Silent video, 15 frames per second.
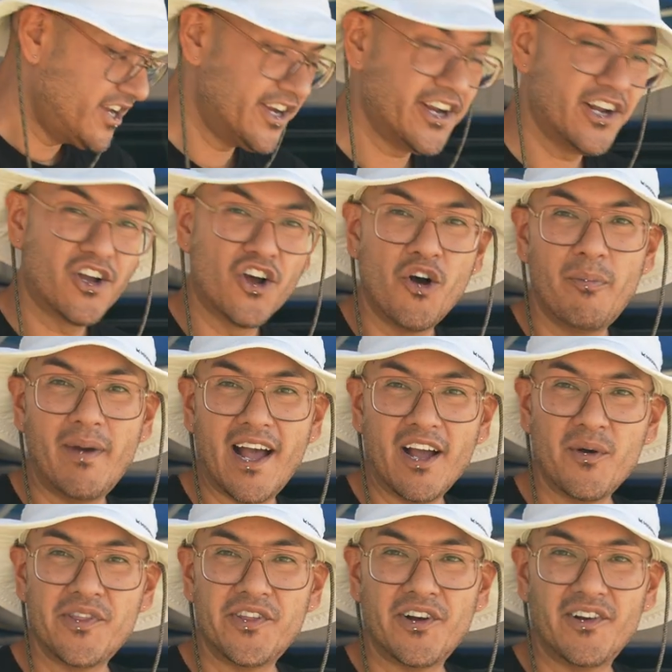you're gonna go back
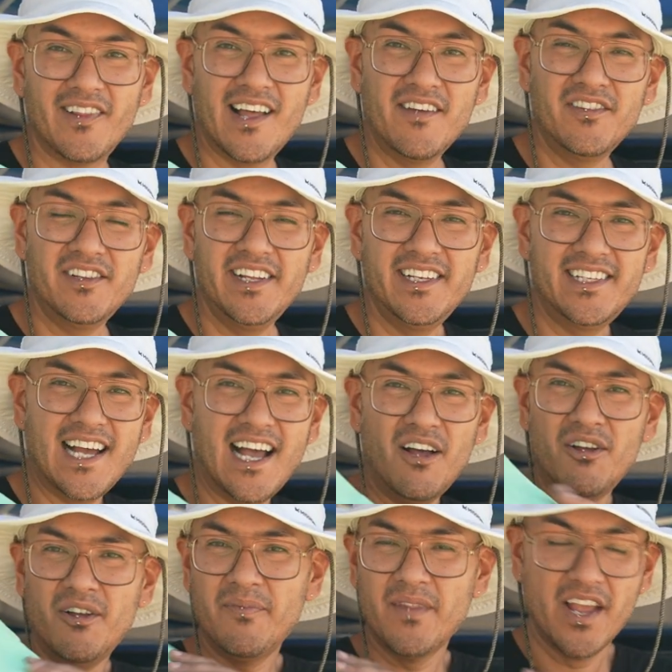with your leveling
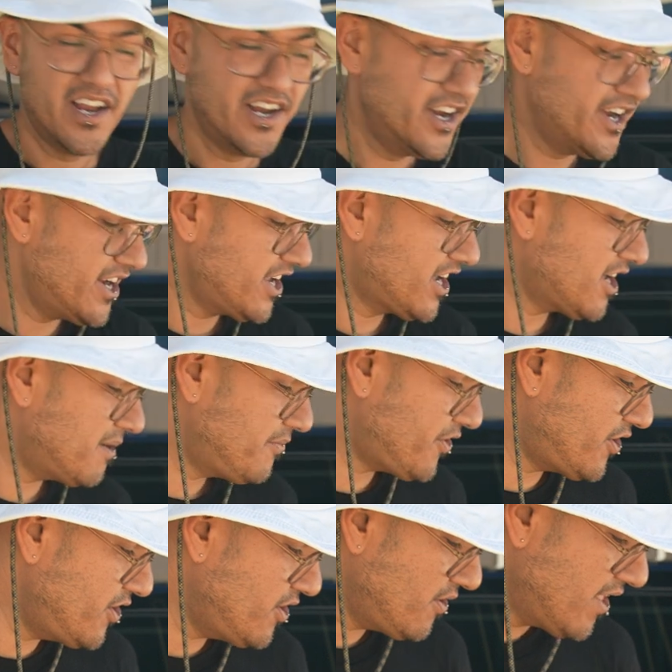towel. You're gonna come
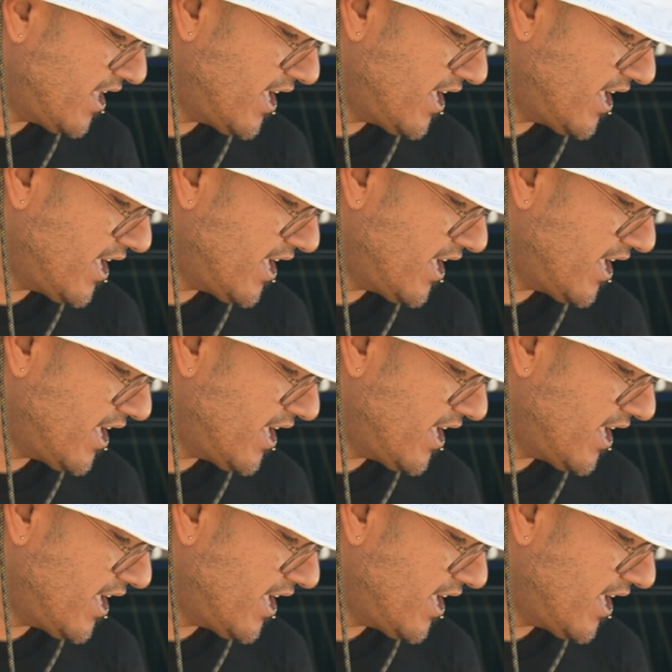through